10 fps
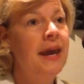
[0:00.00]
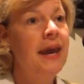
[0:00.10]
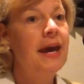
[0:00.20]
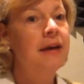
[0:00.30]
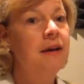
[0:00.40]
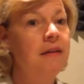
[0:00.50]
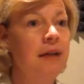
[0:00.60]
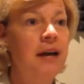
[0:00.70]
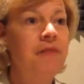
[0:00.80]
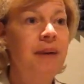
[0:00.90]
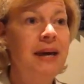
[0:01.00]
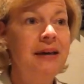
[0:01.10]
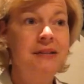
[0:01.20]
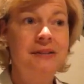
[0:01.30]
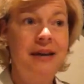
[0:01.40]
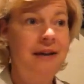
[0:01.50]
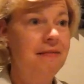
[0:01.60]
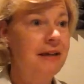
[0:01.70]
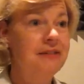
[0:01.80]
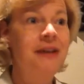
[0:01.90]
And a lot of banks say
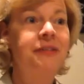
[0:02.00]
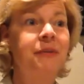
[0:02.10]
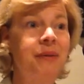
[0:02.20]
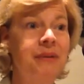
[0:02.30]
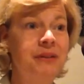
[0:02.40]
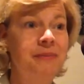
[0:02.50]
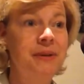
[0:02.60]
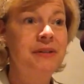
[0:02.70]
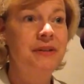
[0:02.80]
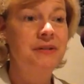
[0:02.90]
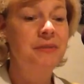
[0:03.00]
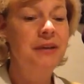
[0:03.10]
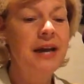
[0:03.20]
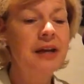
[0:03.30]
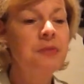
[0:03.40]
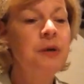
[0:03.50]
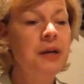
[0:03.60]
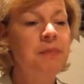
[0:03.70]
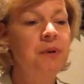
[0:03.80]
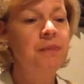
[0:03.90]
that's not the way we do business. Well, the
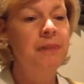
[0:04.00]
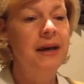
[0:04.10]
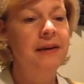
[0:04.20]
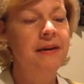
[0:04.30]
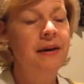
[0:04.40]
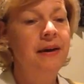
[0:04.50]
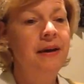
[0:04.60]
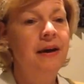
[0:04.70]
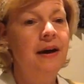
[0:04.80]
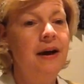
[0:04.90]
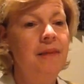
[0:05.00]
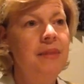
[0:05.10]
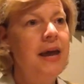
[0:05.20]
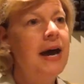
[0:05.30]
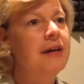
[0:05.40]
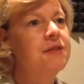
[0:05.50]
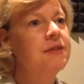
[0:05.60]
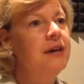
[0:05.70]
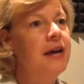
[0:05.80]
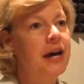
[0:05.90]
Export-Import Bank has
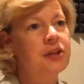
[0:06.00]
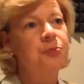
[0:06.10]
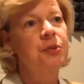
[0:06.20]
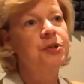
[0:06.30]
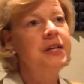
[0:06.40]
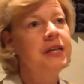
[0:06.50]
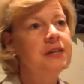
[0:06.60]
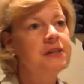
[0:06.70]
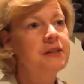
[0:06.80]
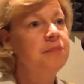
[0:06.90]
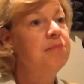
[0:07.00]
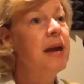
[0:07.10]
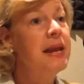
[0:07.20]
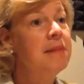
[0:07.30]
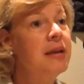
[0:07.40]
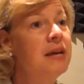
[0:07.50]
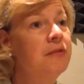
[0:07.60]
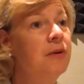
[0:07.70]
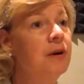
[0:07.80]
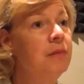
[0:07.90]
expertise in many, many
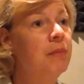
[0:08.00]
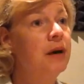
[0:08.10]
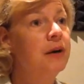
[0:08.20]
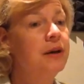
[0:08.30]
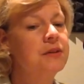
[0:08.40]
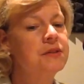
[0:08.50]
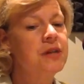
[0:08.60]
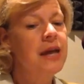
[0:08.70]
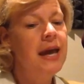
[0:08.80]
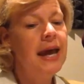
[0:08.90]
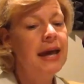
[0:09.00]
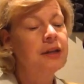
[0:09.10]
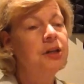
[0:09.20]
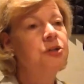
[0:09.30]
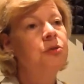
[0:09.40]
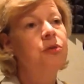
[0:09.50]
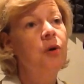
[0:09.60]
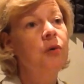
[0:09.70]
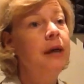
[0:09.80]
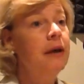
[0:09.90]
foreign markets and can do
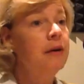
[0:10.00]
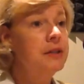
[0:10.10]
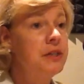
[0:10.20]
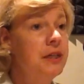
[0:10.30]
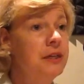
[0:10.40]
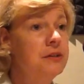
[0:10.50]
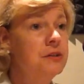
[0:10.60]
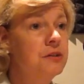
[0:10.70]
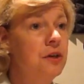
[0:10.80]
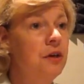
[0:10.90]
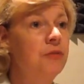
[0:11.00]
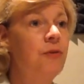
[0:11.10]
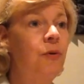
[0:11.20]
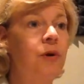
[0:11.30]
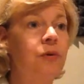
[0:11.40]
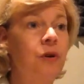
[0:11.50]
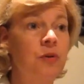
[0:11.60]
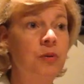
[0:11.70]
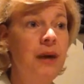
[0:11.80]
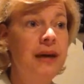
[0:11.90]
loan guarantees for
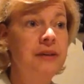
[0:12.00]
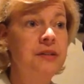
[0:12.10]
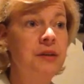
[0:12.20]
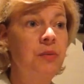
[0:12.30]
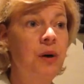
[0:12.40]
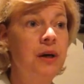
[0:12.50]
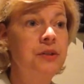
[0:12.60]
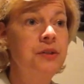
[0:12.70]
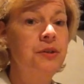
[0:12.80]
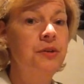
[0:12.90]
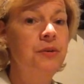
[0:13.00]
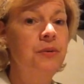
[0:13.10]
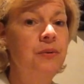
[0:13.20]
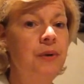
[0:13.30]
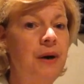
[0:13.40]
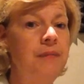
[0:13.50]
local banks that want to